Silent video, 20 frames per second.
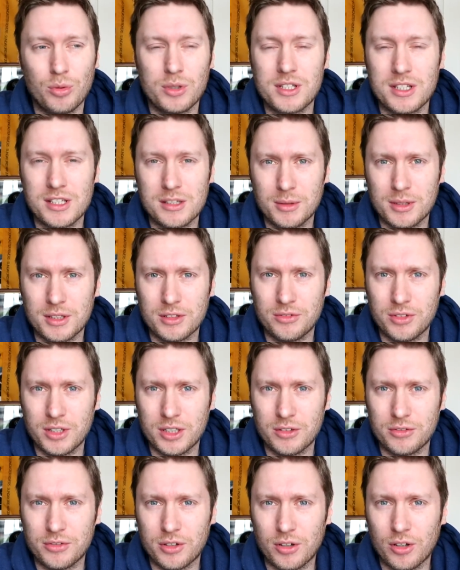make this
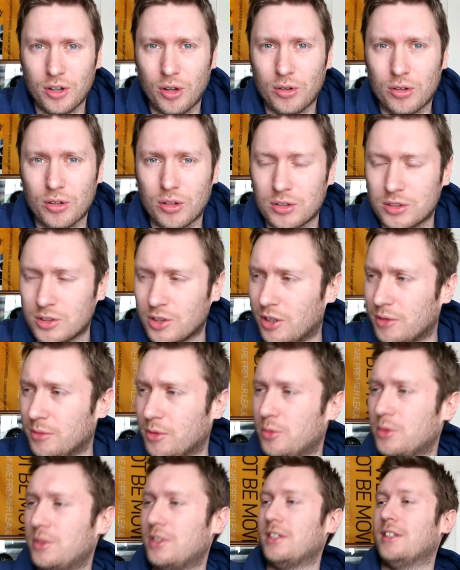video for a long, long
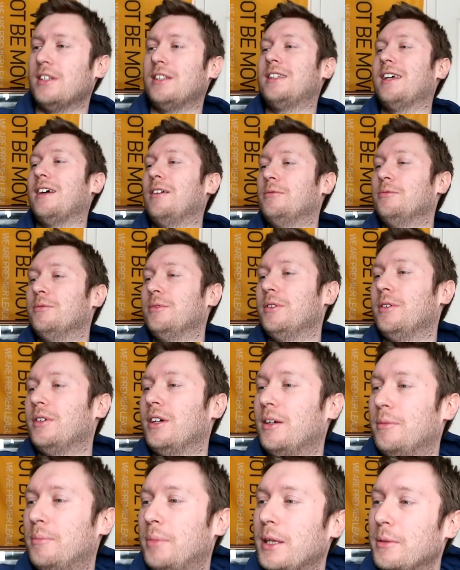time. I wanted to tell
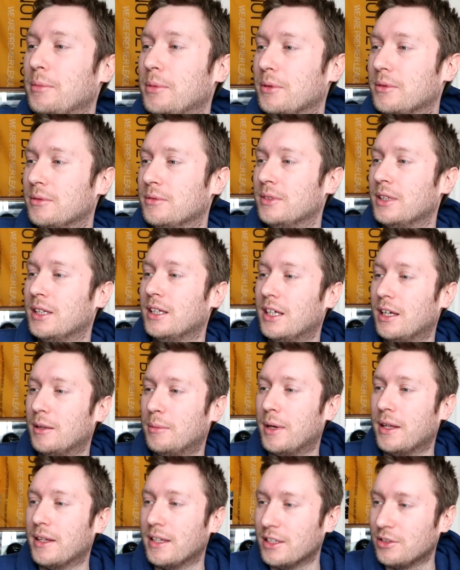people
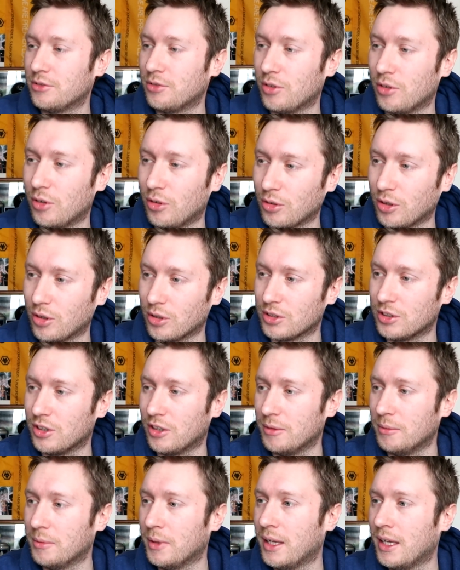about this for a long, long
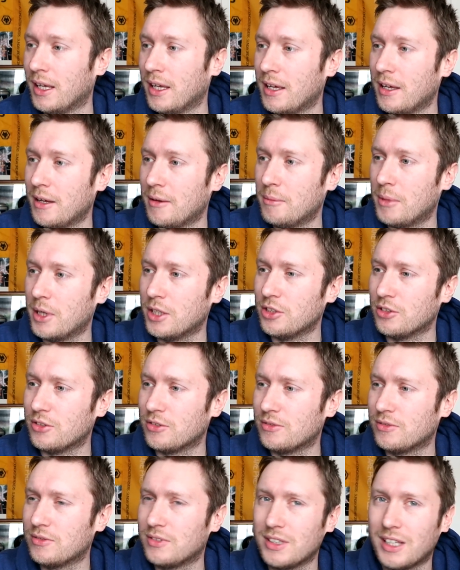time, but I
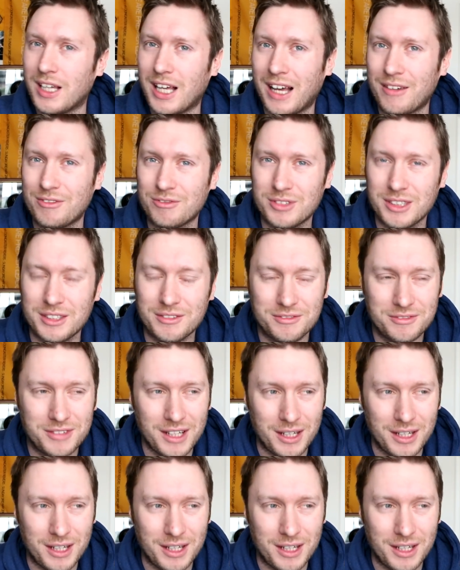just haven't really